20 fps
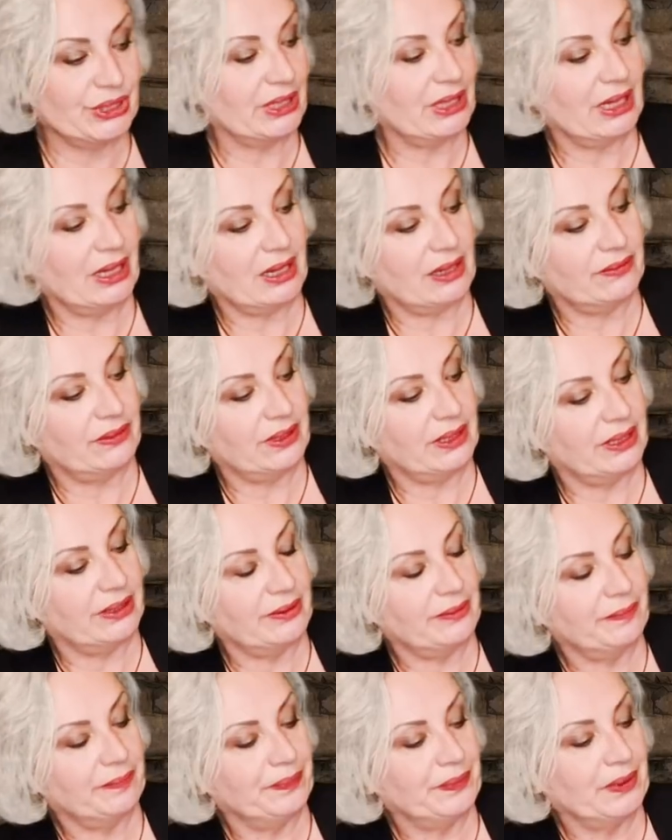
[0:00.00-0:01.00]
I have here.
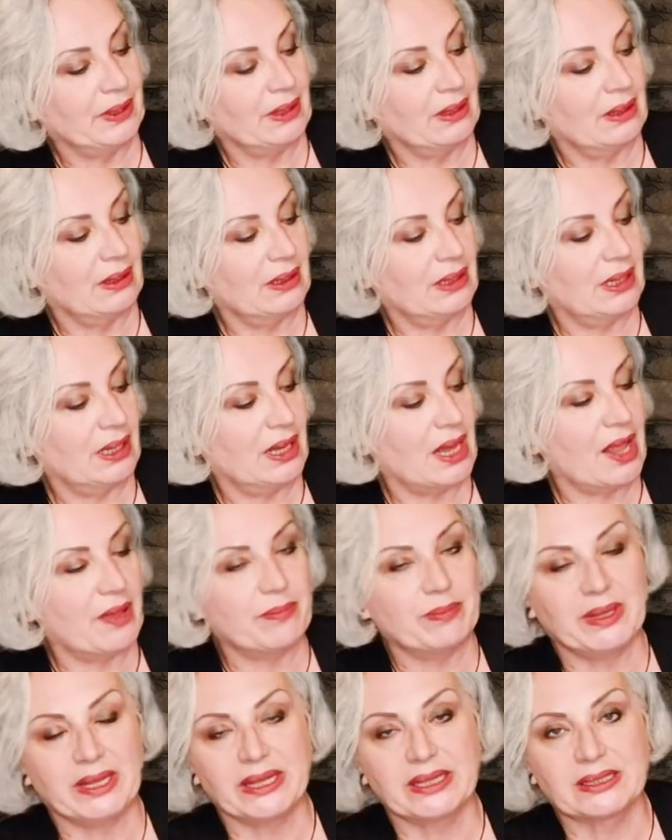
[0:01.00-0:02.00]
I have
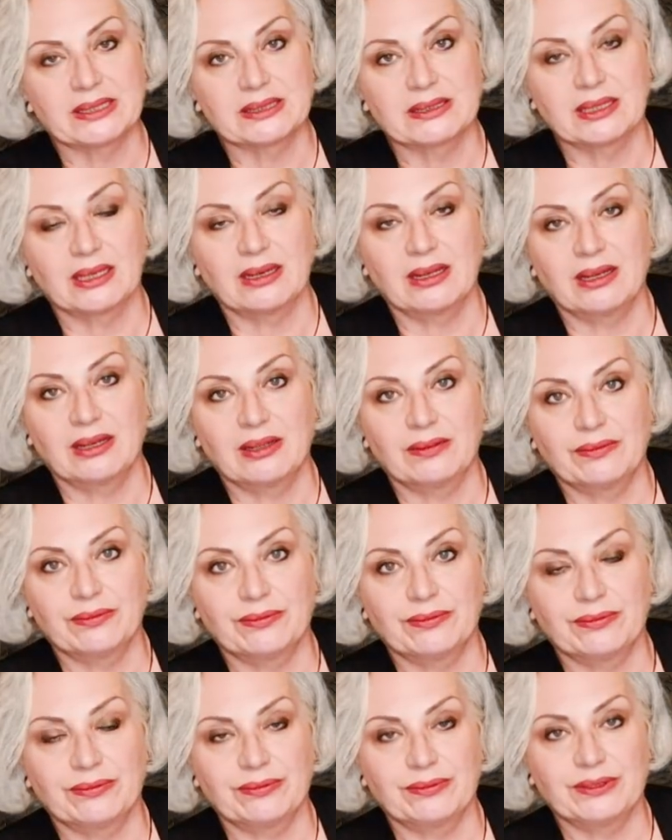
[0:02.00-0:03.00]
mixed a lot of
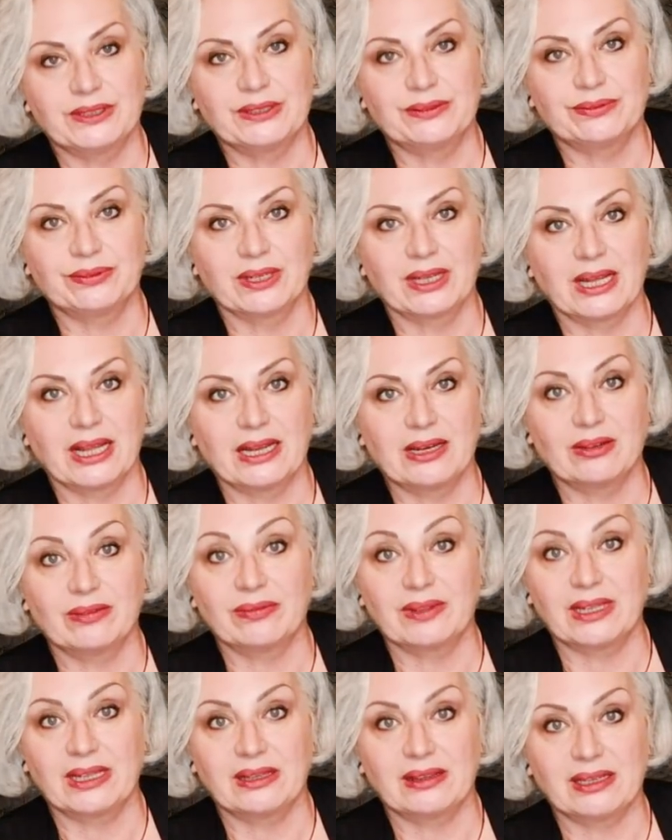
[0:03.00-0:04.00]
different kind of
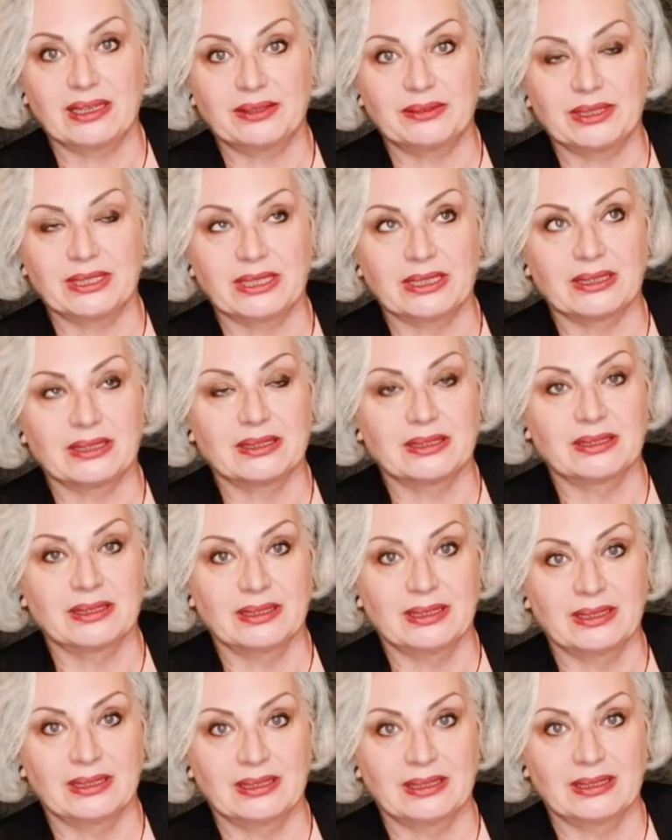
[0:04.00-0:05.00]
etheric
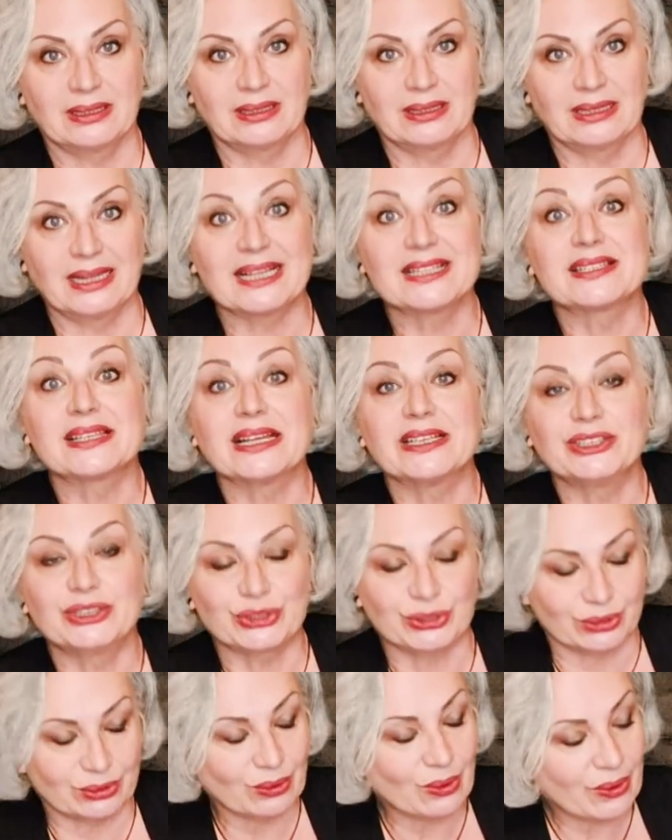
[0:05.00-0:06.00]

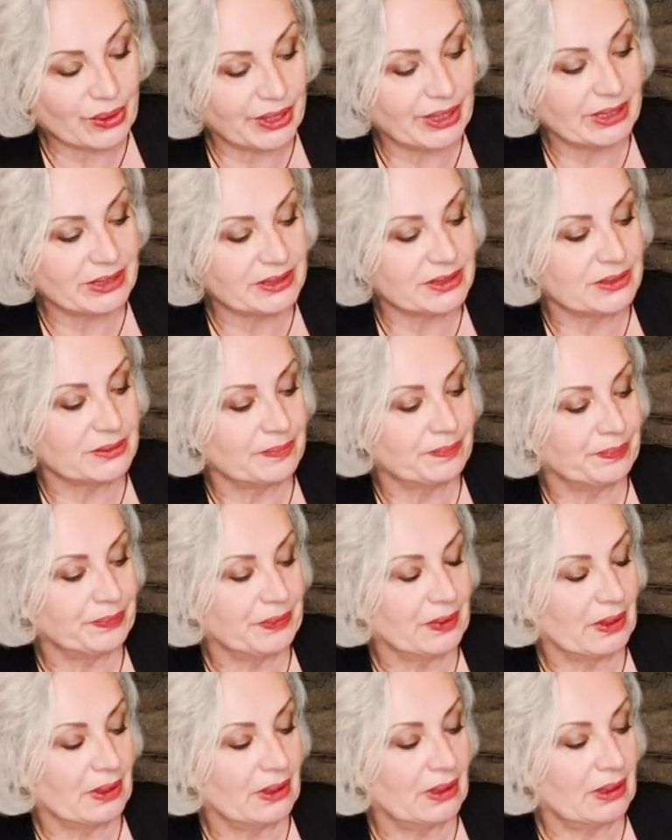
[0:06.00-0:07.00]
essential oils
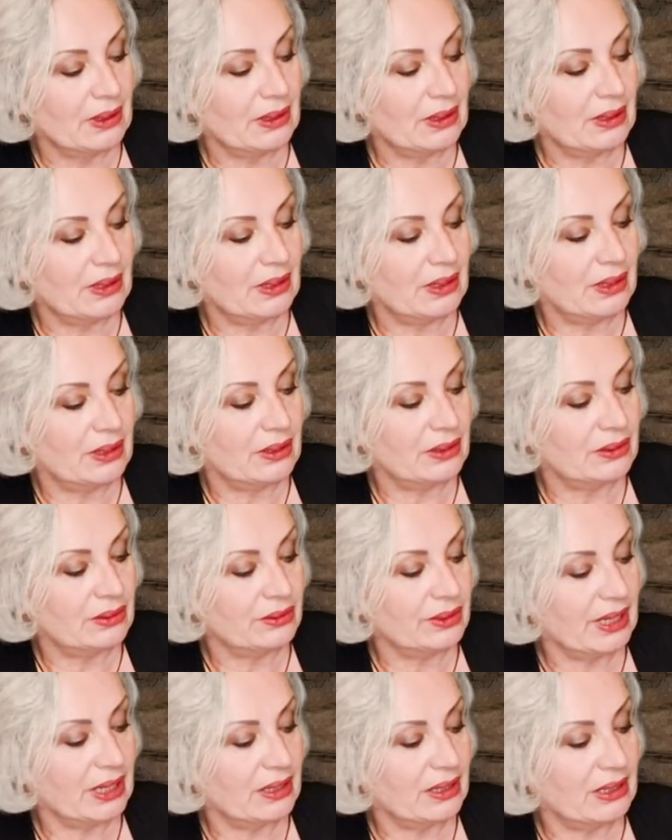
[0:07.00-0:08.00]
uh, to
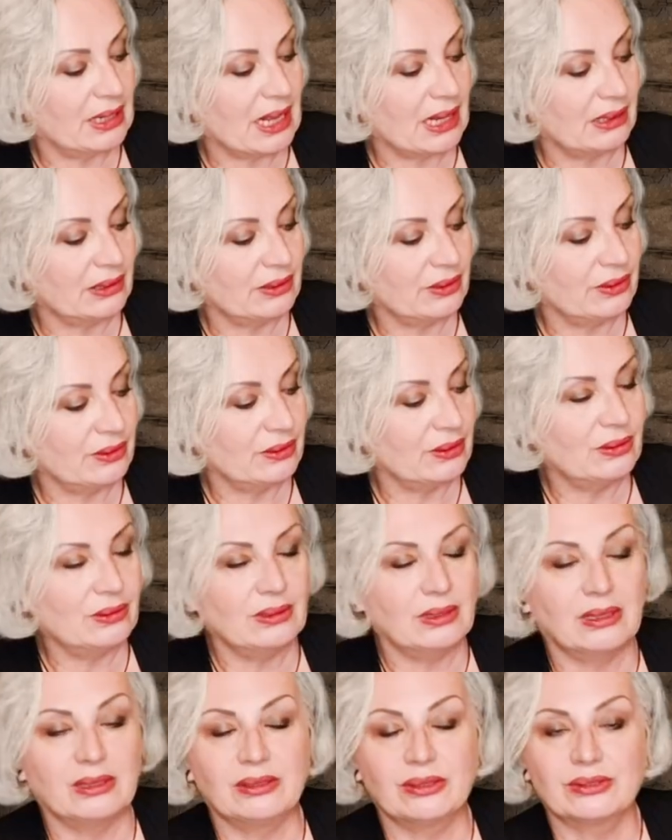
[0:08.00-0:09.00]
get an alcohol
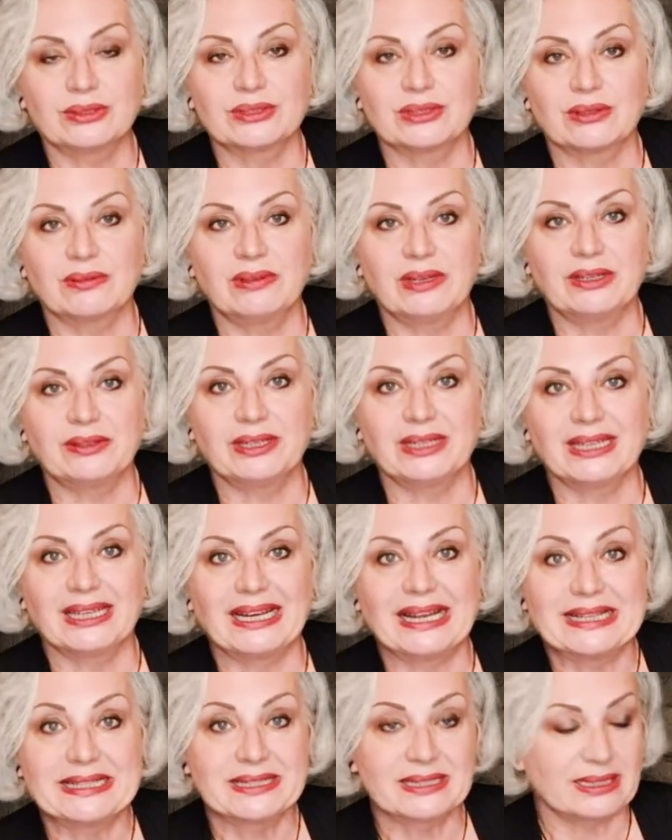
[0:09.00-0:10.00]
and those are very
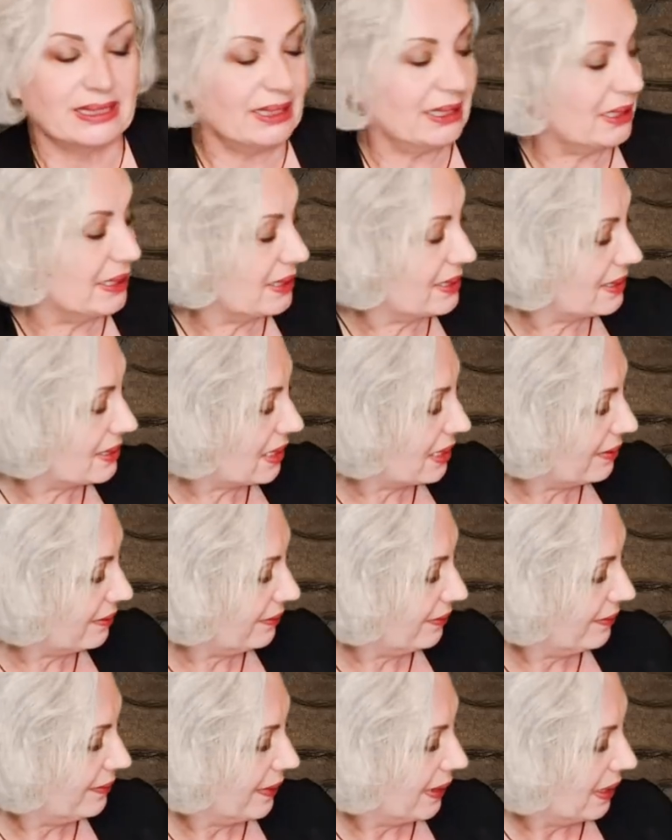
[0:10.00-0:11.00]
cleansing in itself
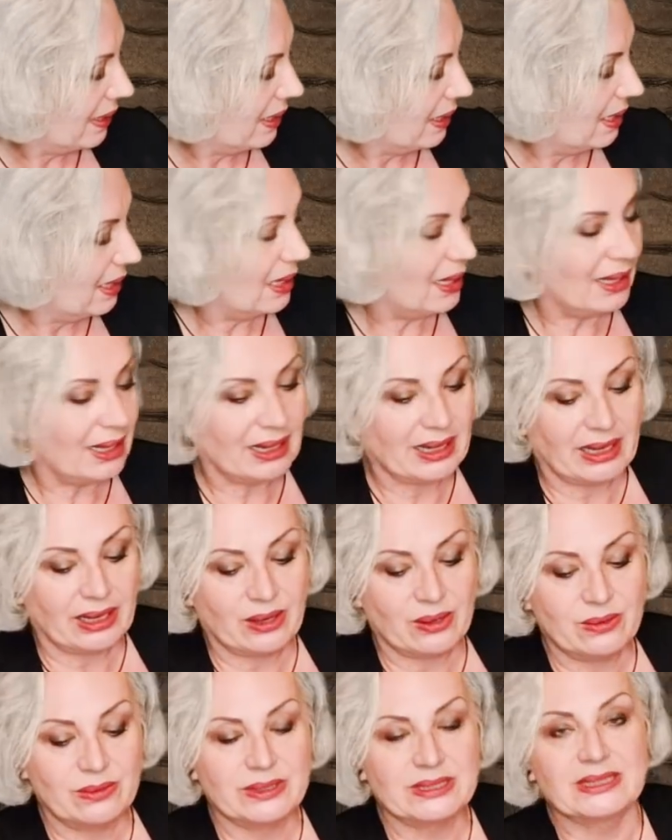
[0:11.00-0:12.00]
and I
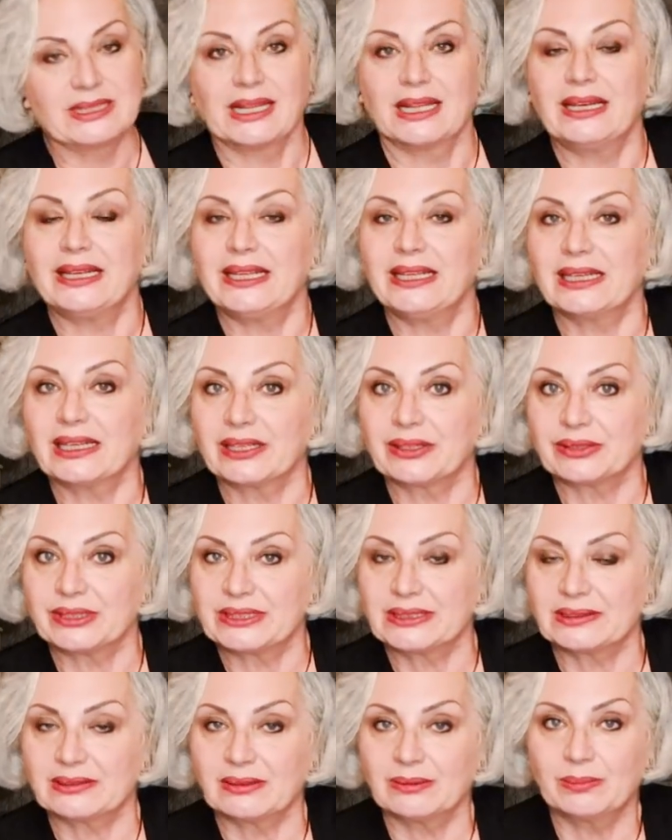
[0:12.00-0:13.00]
always clean a
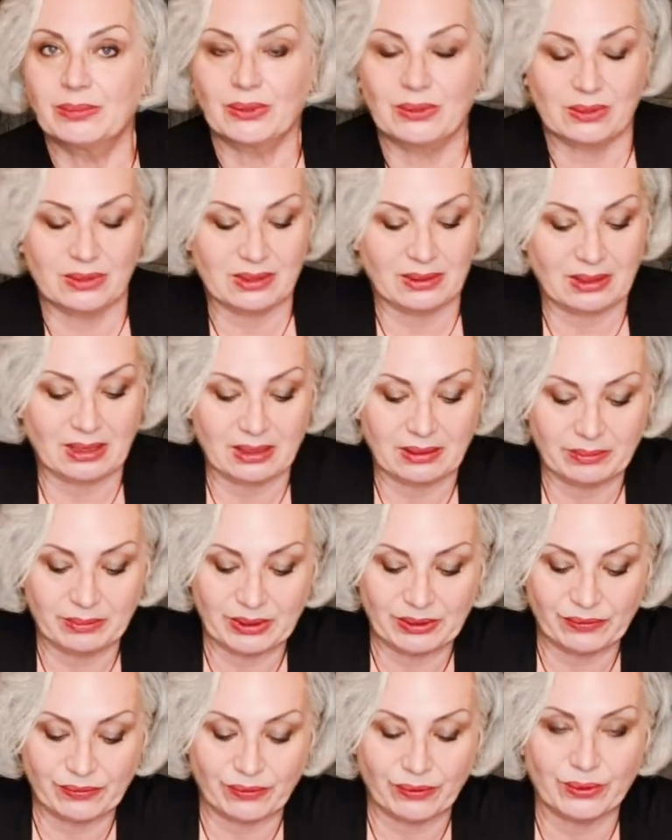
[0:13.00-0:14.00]
crystal ball
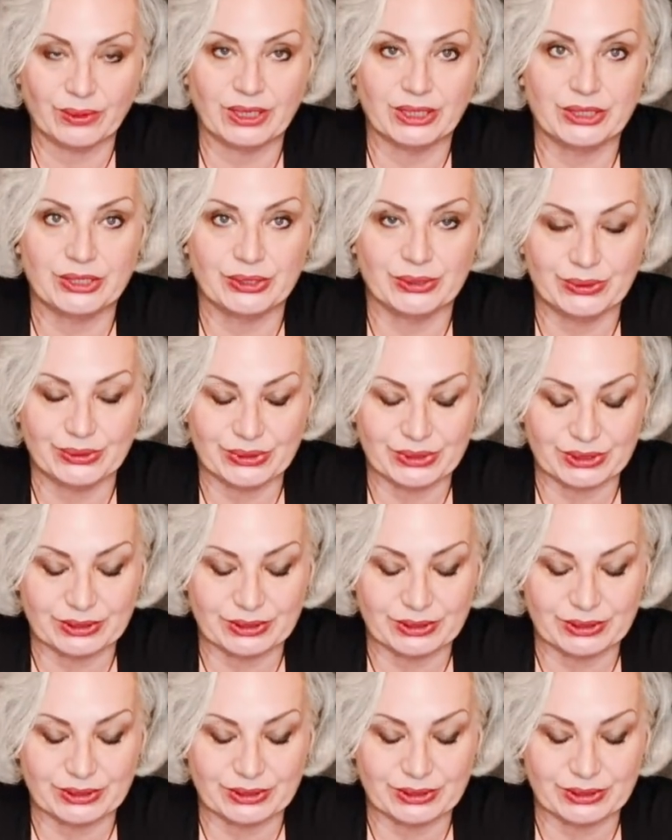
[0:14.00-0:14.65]
before I use